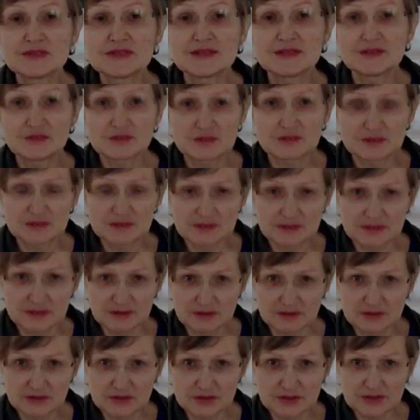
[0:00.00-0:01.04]
interest in
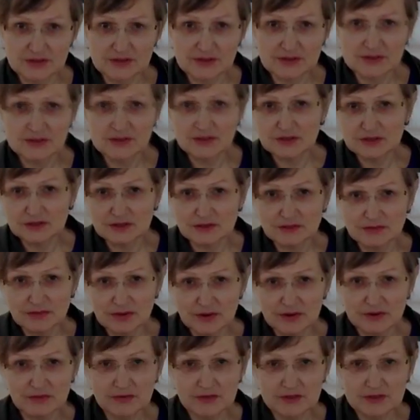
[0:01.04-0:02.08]
each other, just
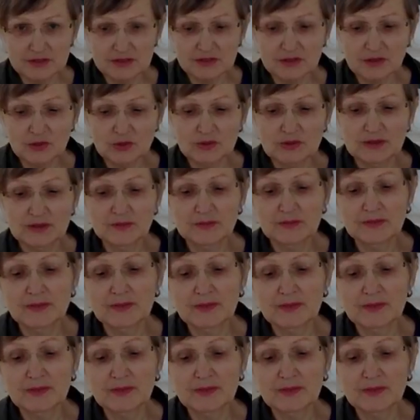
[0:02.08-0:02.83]
very, very slowly.